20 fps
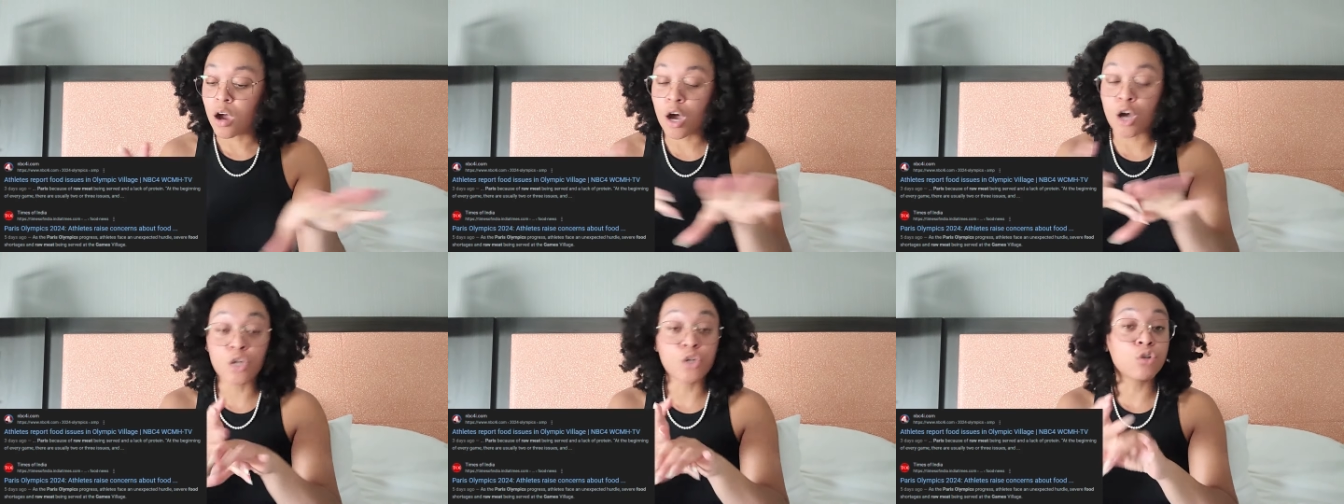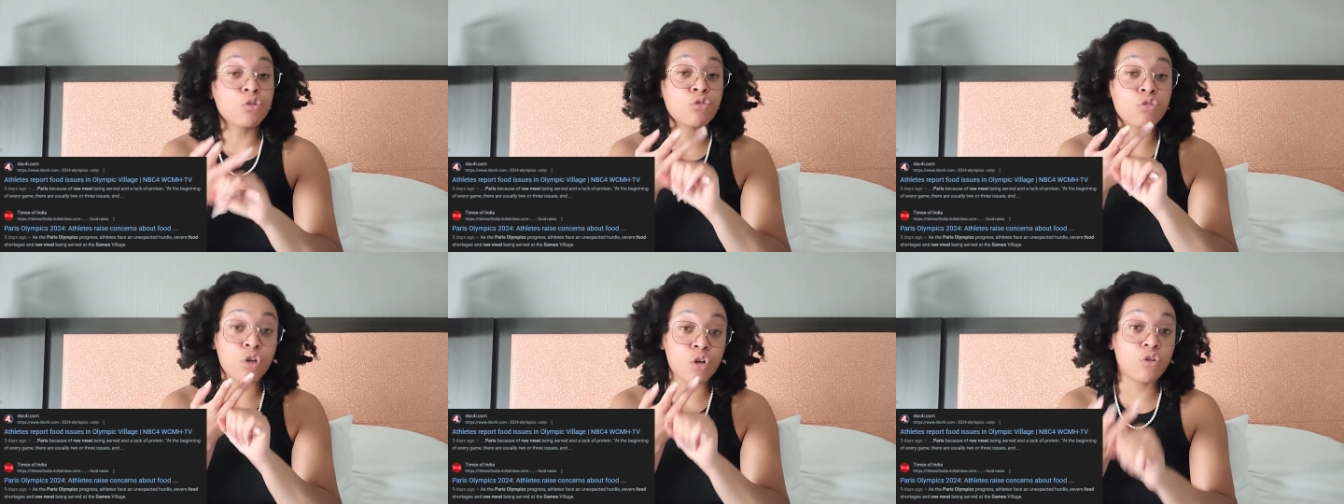
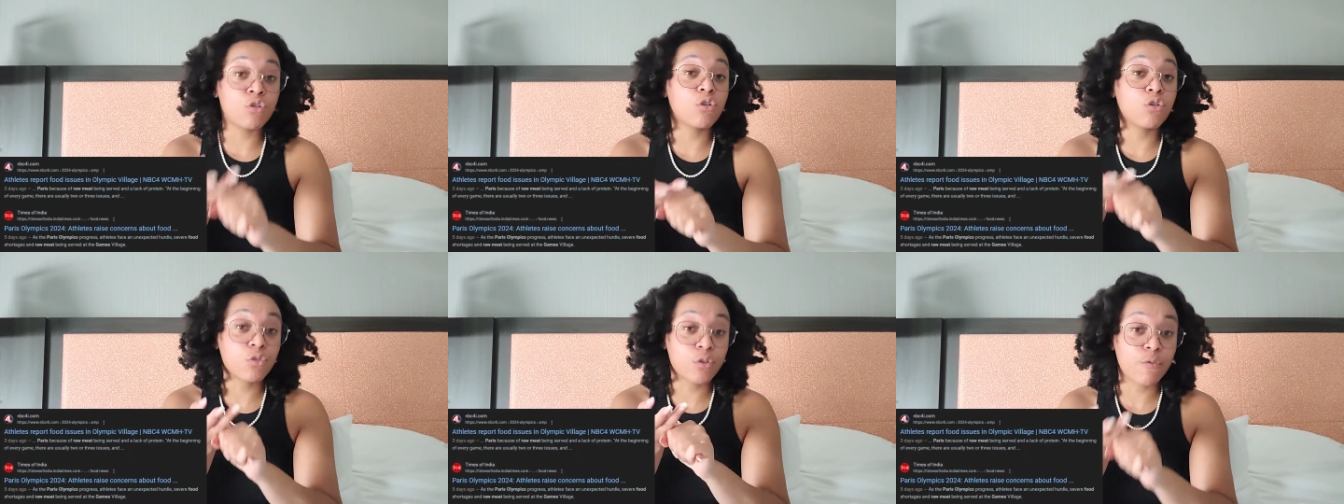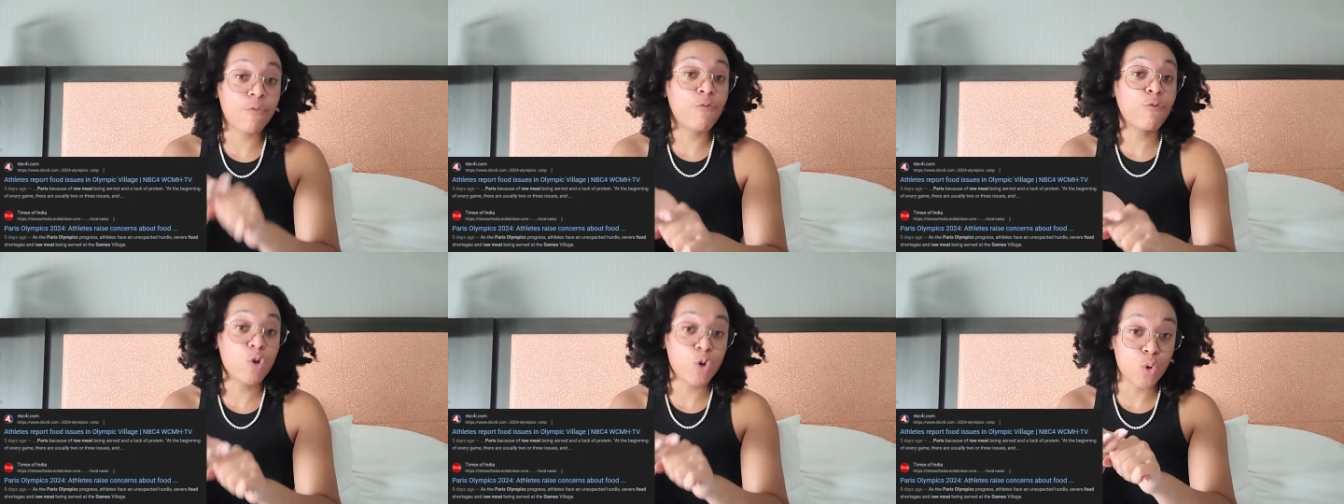undercooked
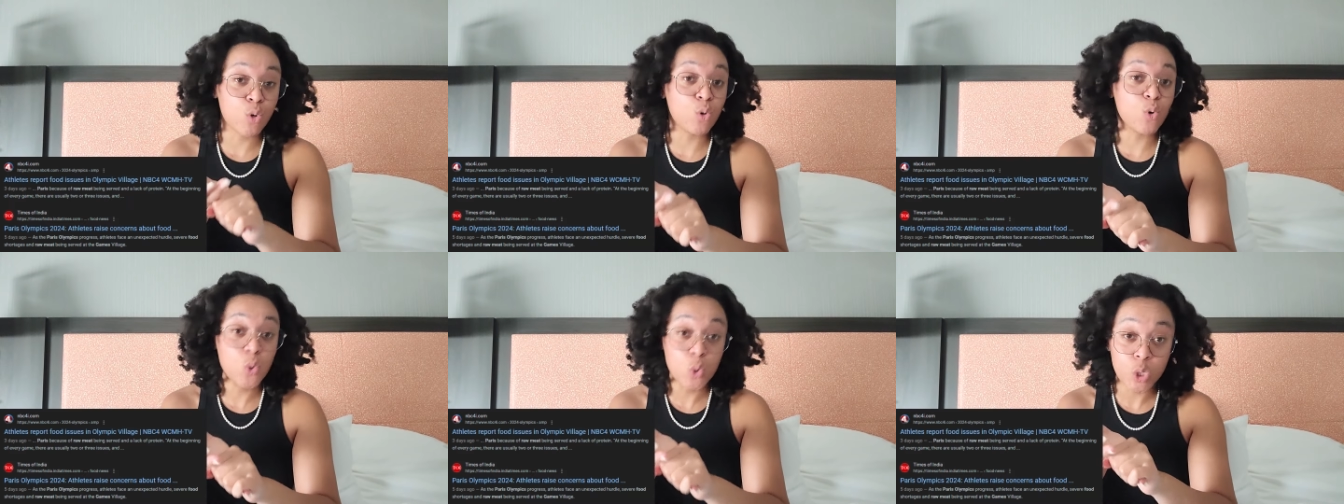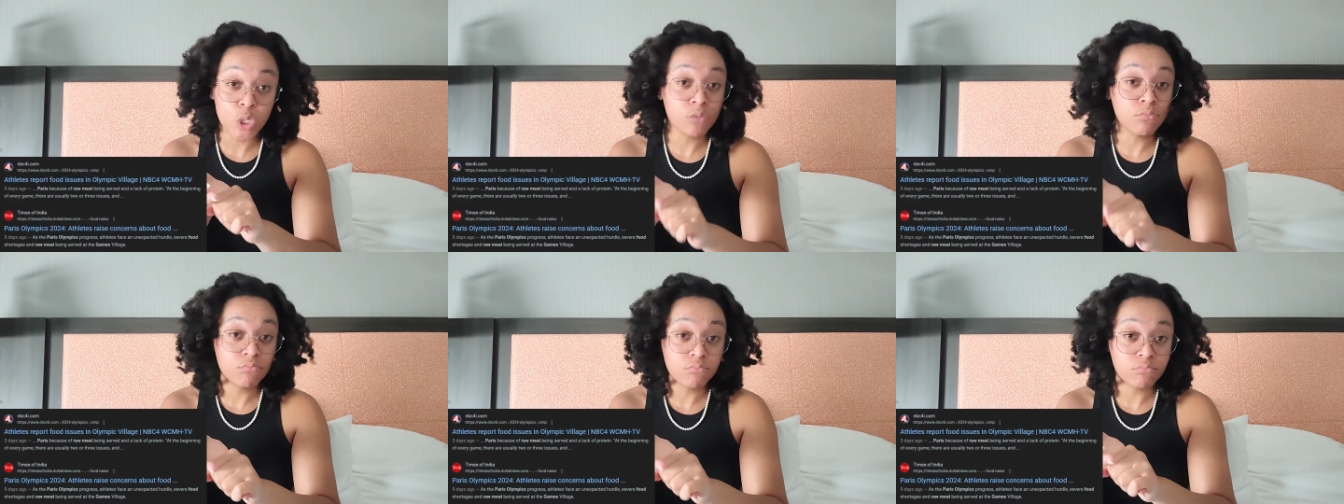
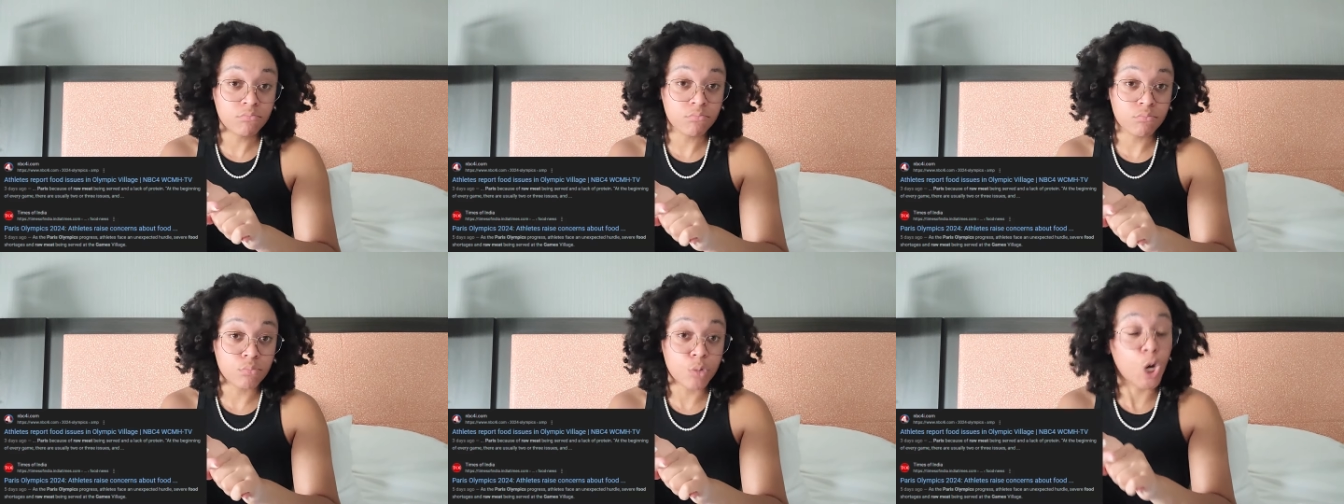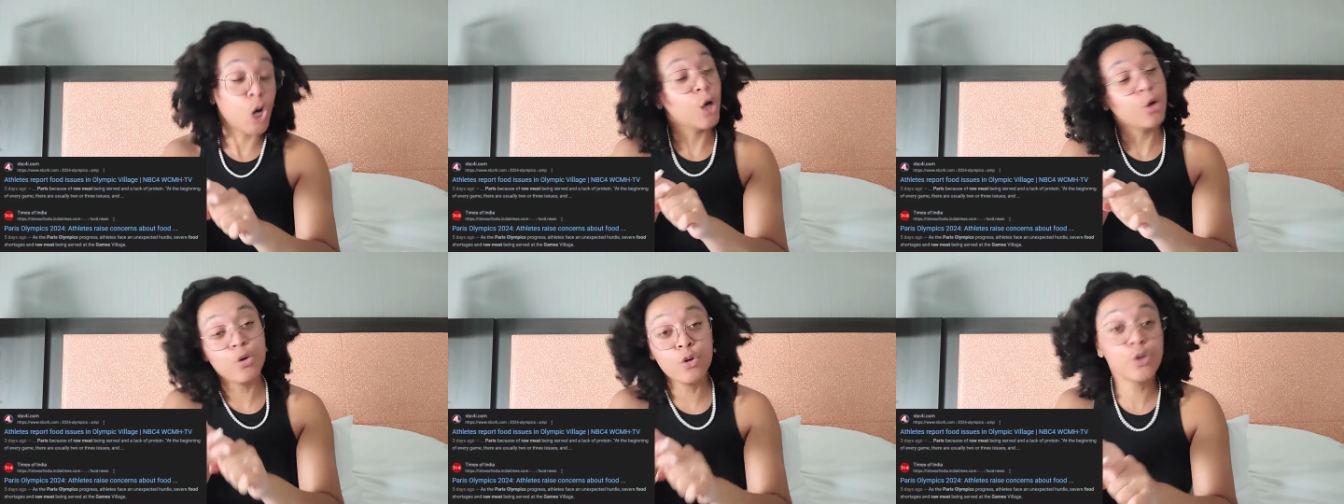food,
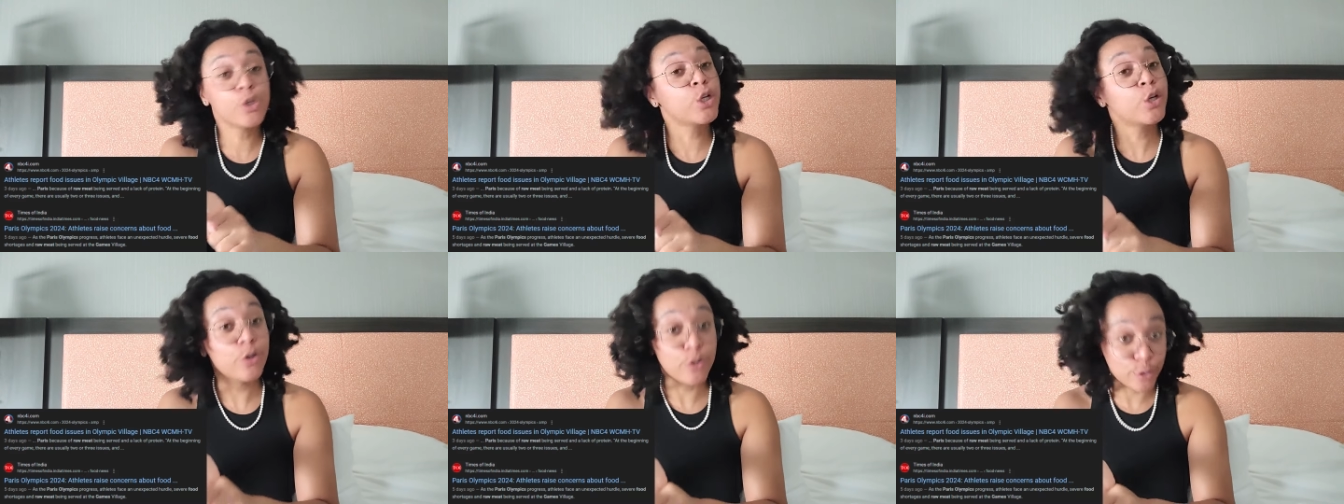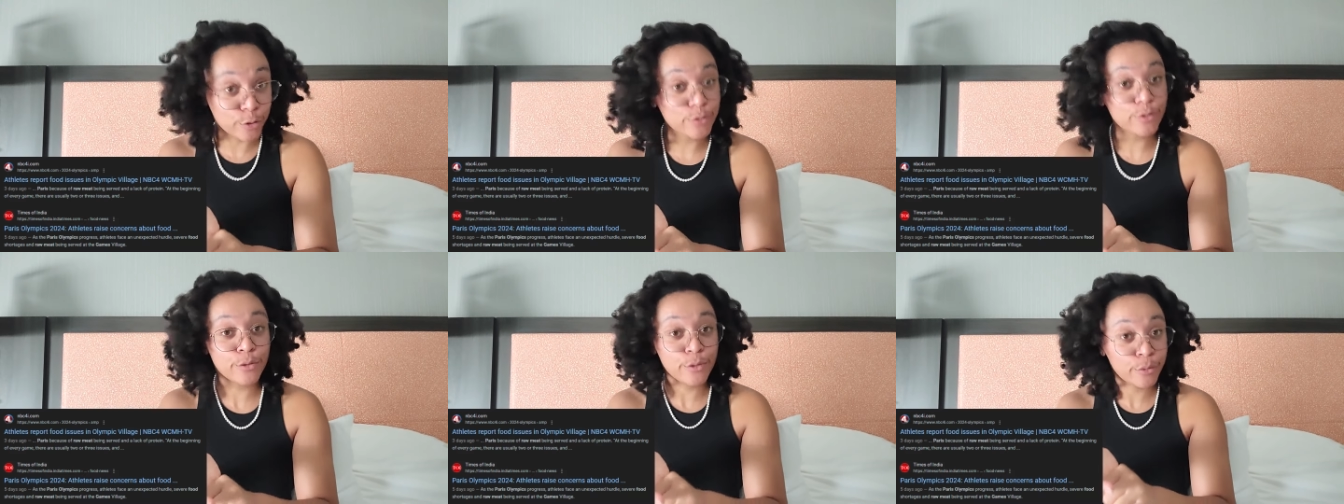
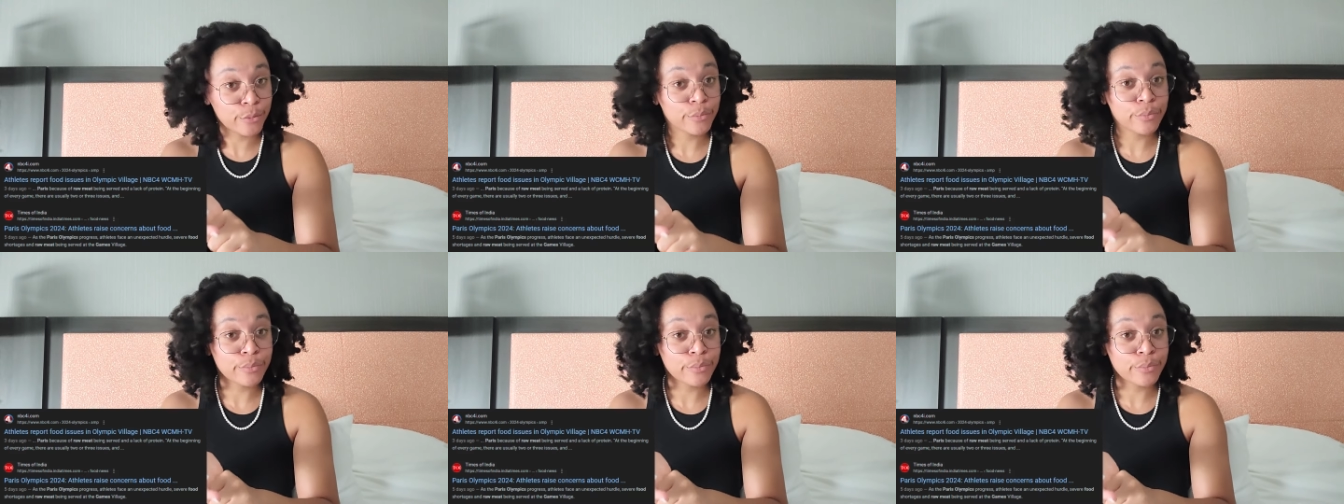undercooked